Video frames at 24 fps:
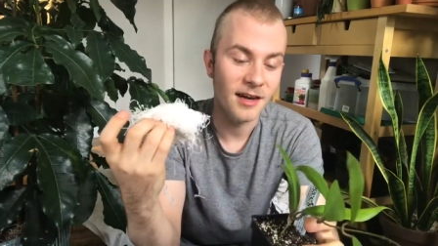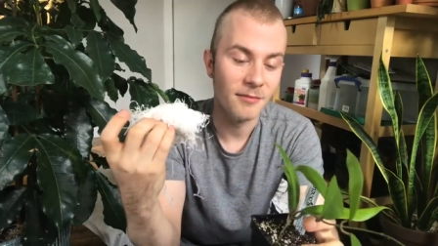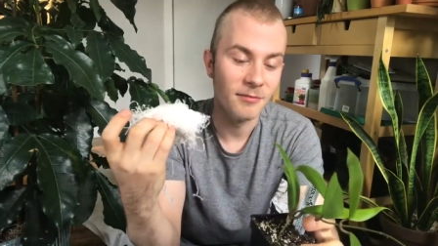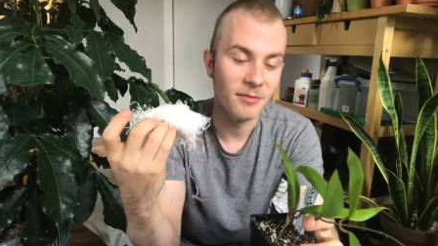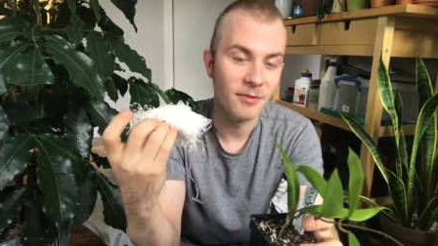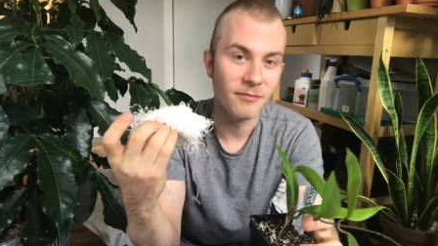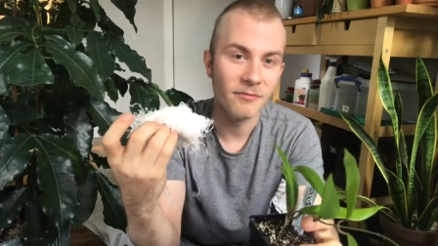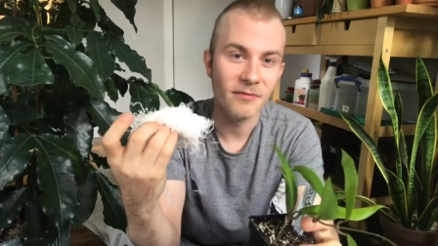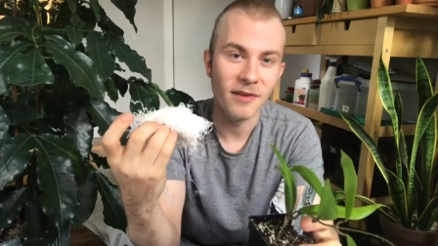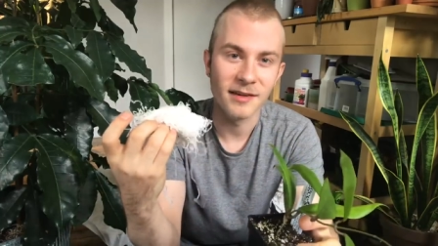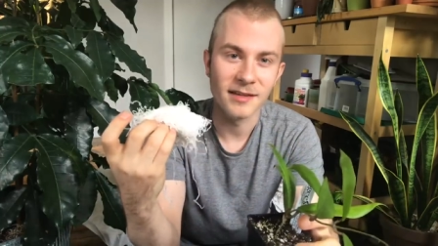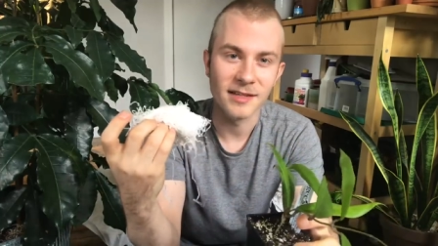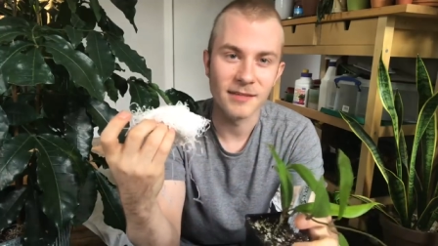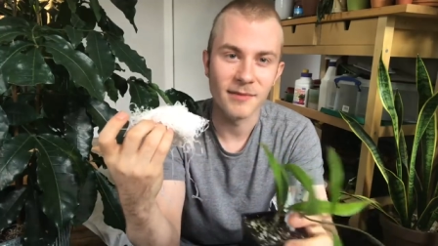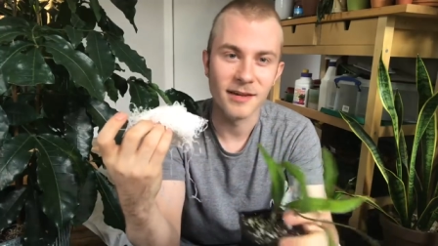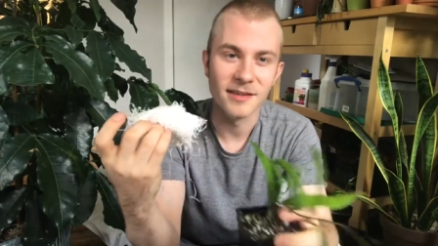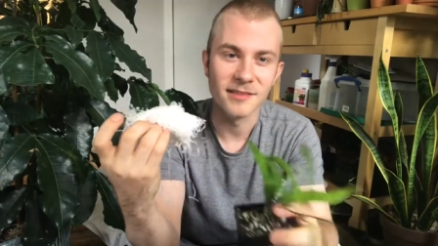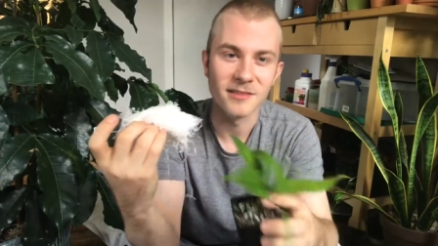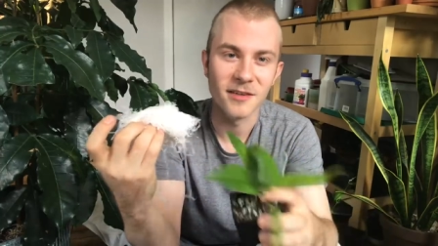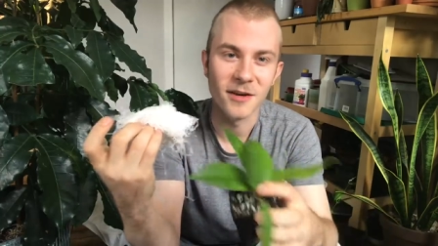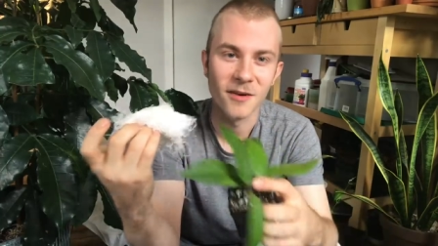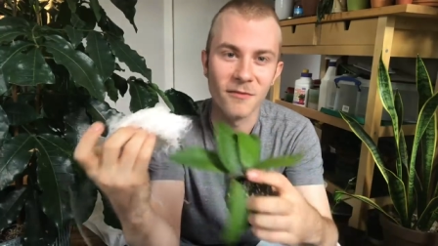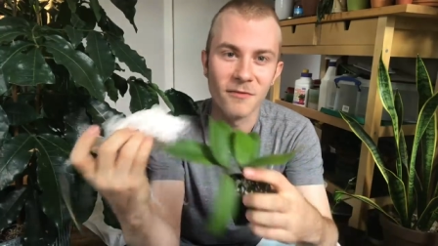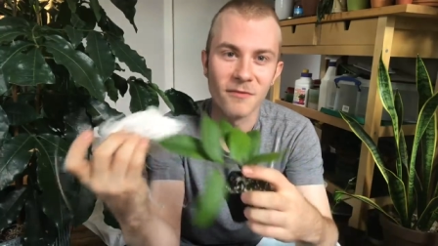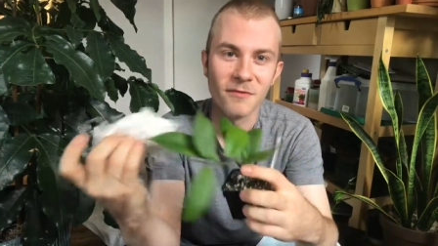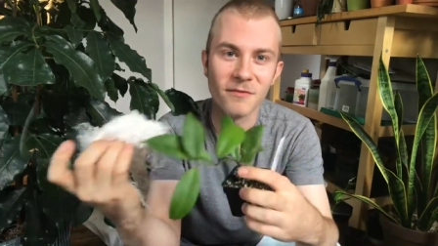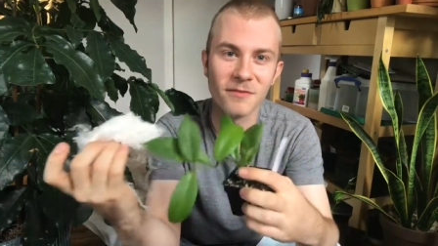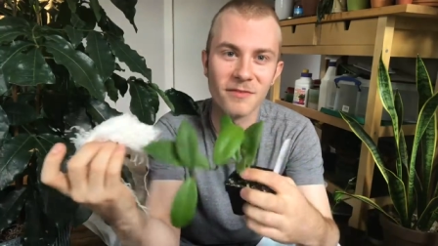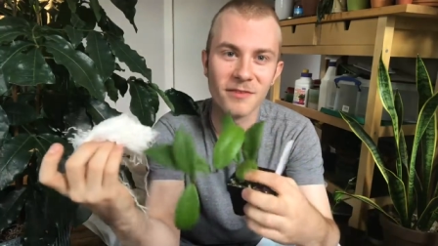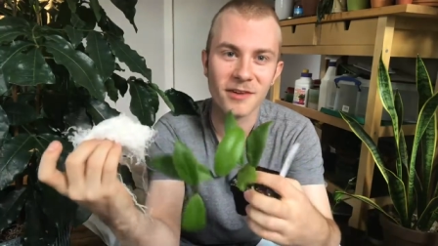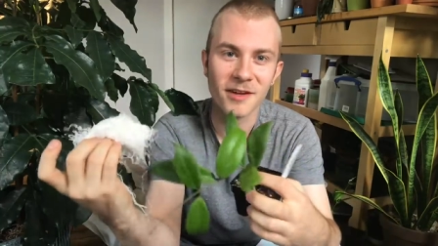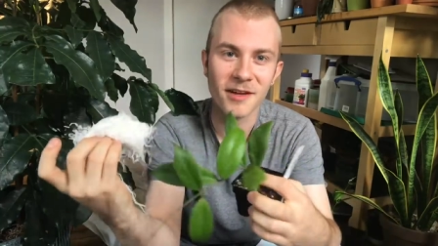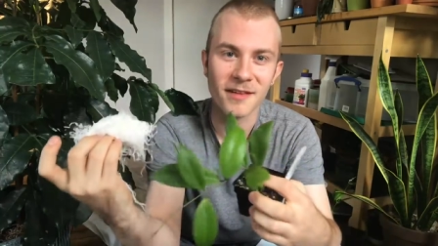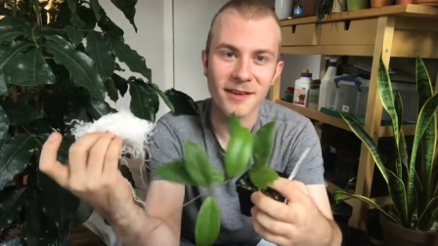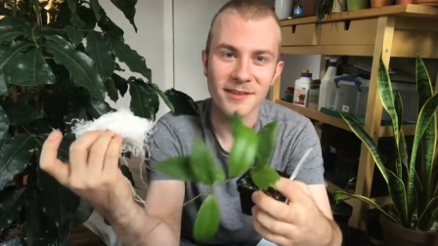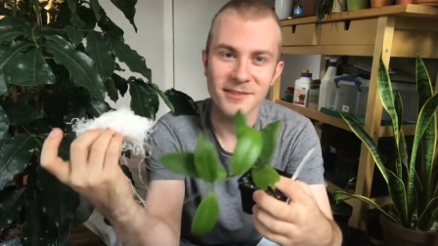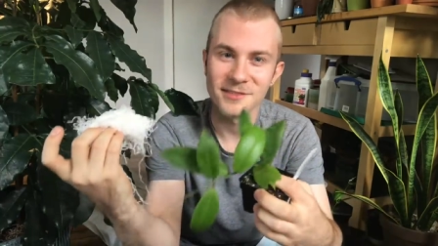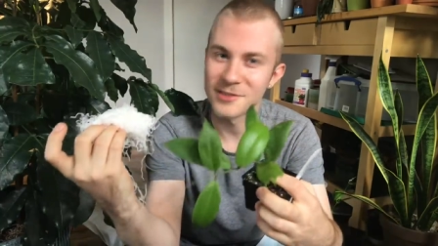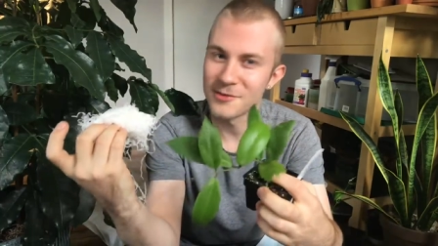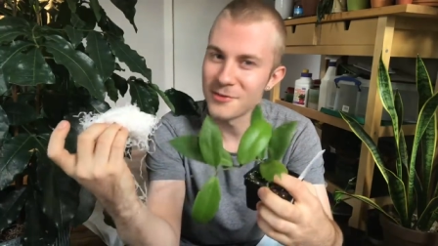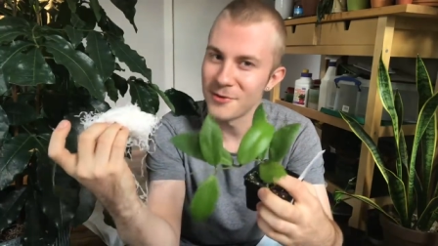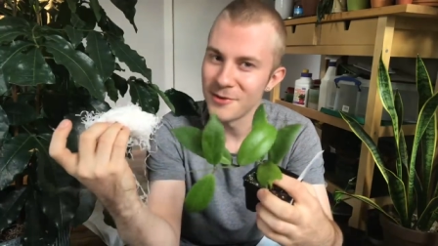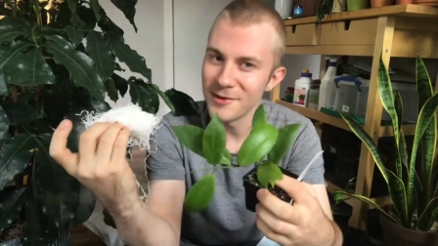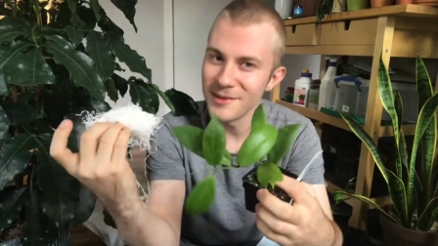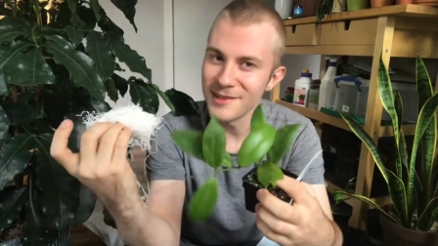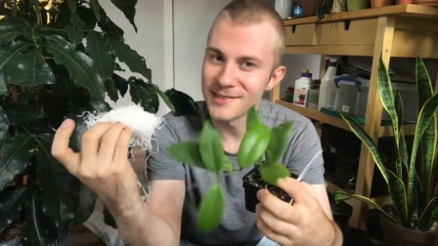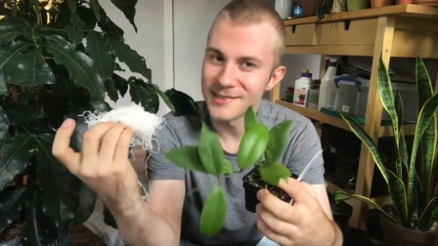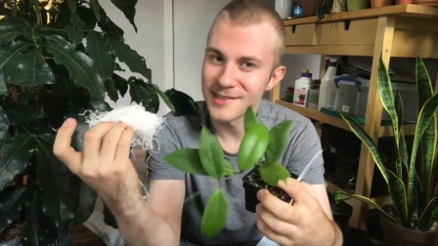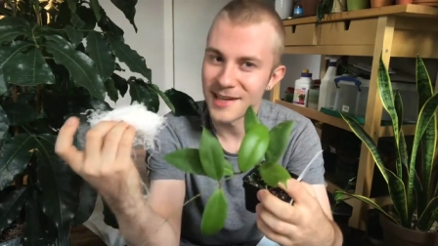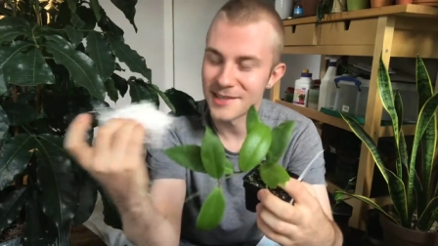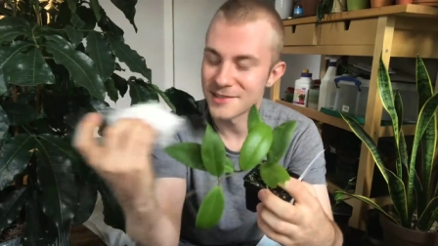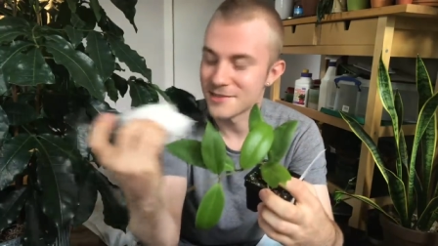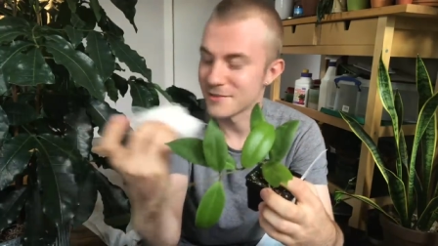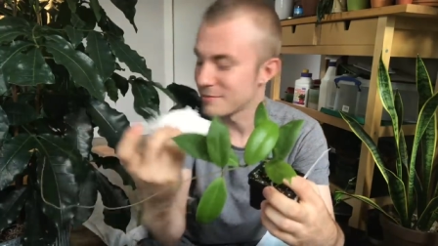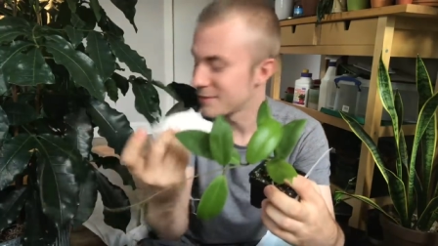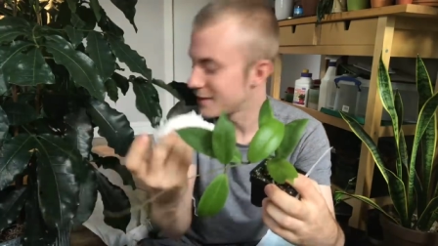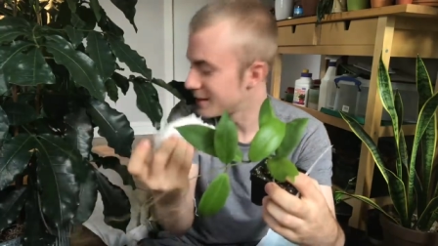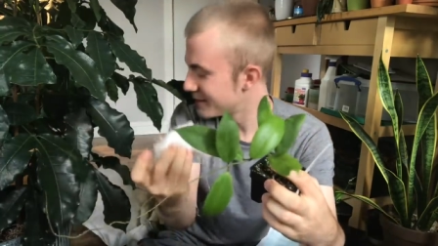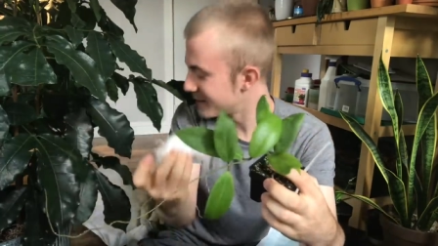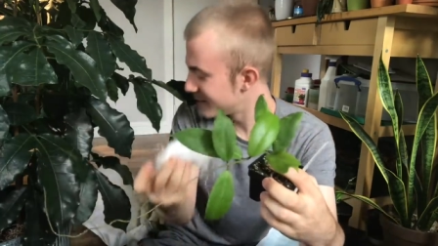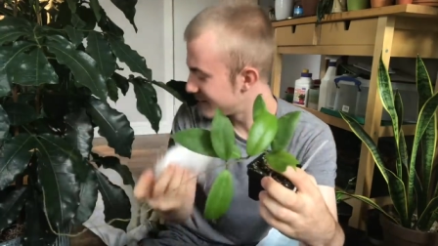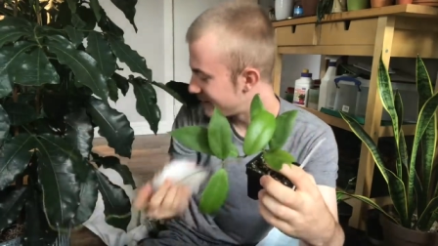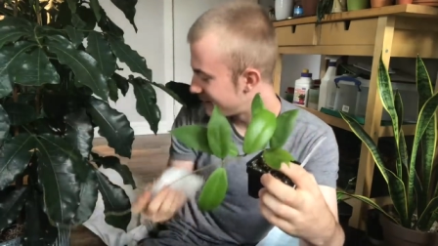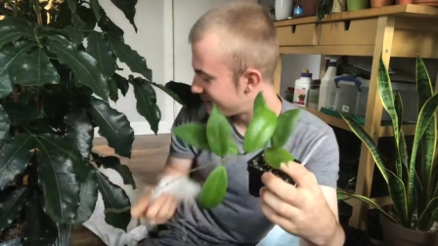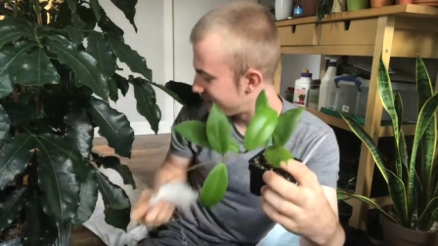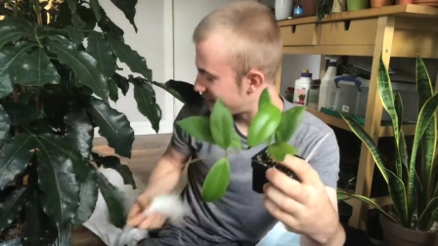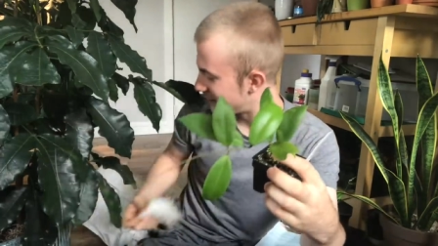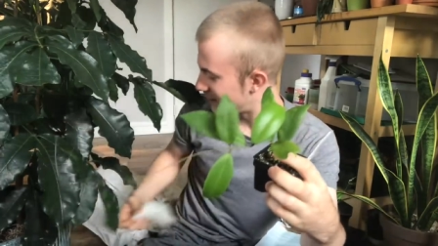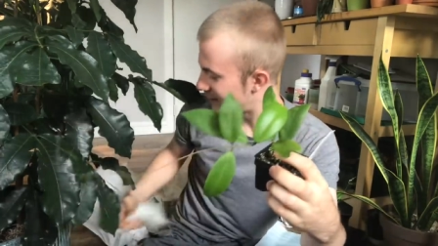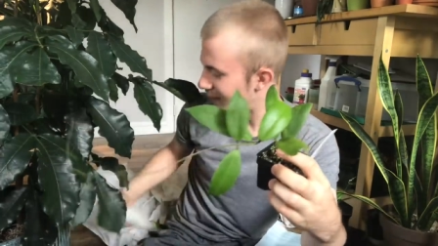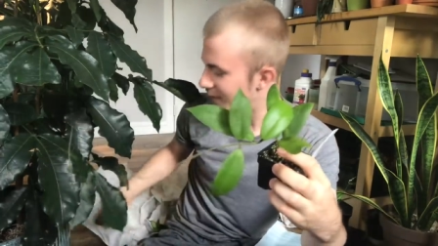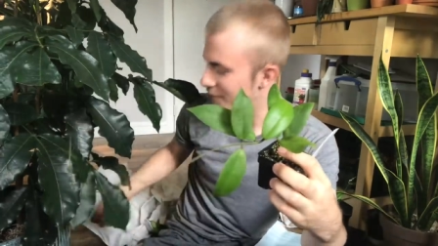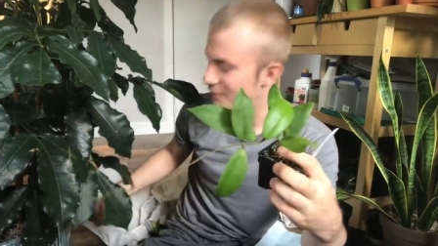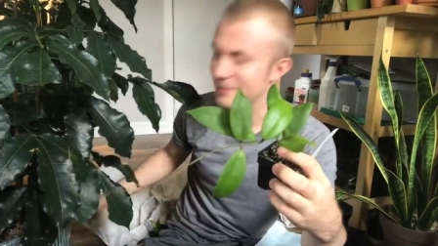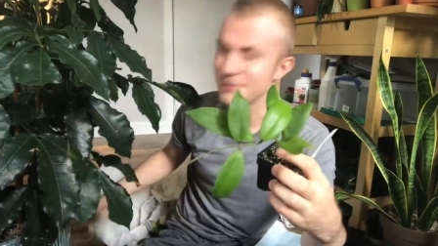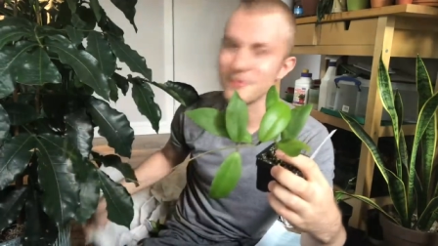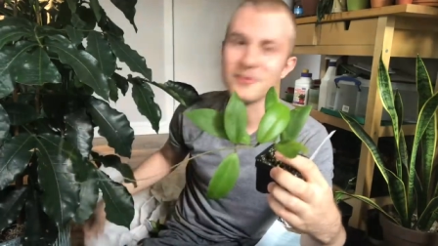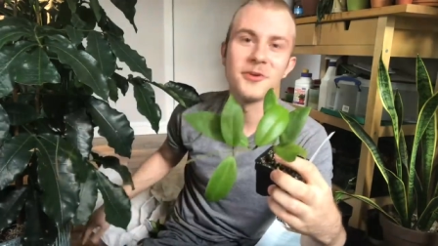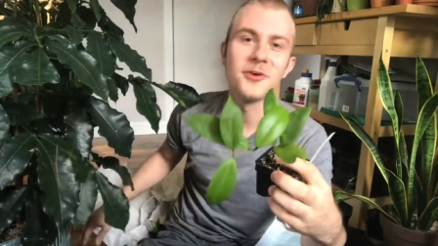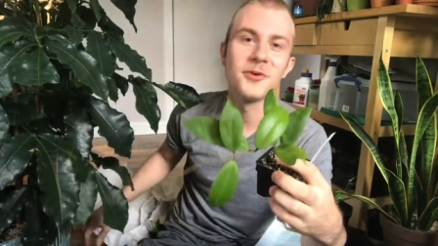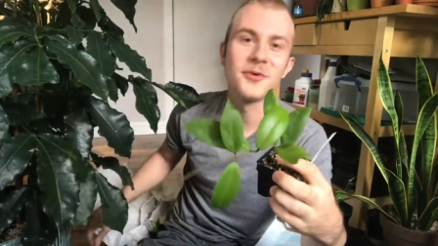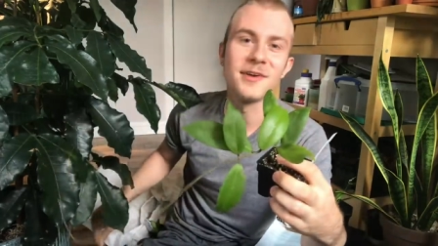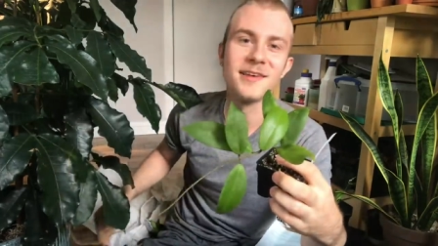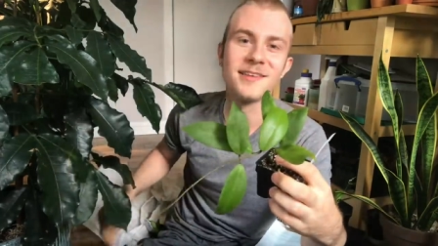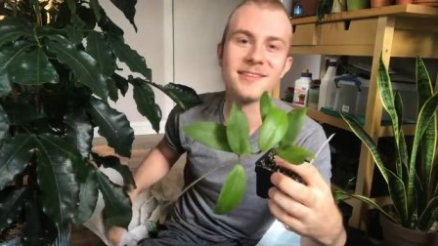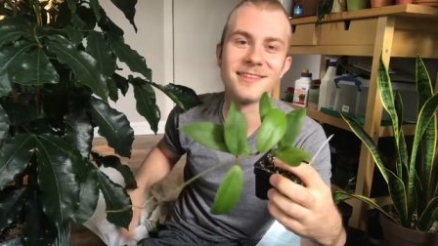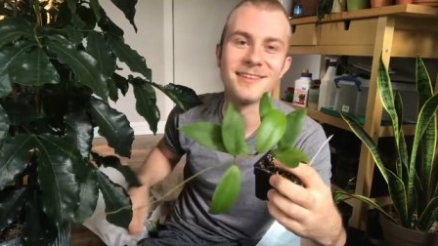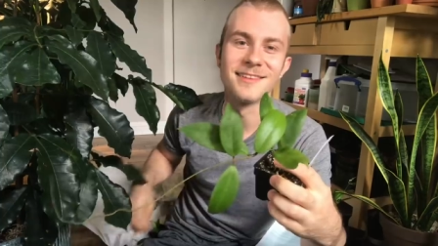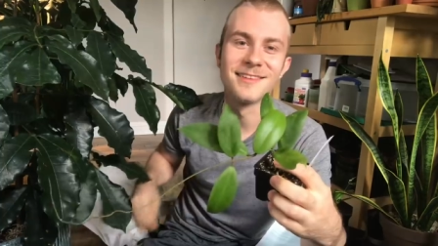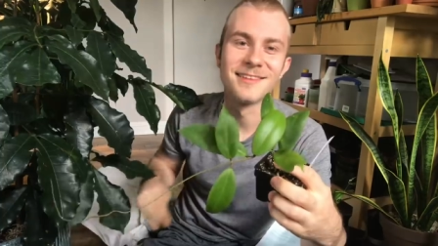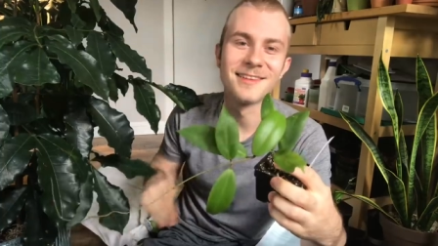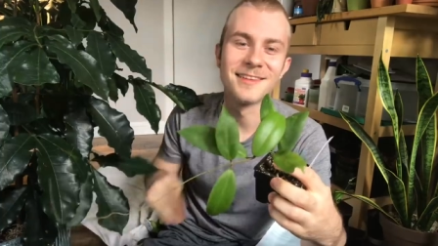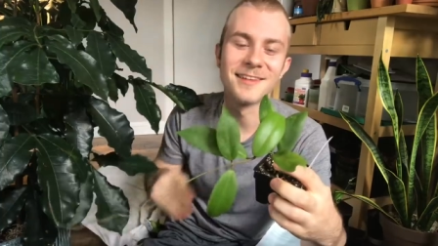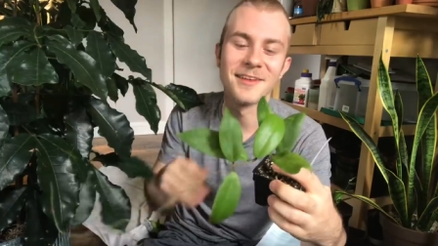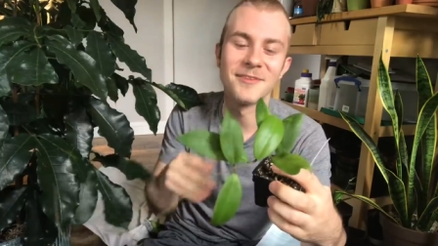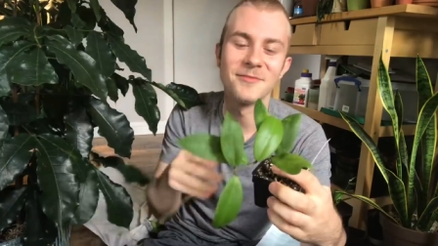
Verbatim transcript: I've been finding myself collecting Hoyas as of lately. I mean, who isn't?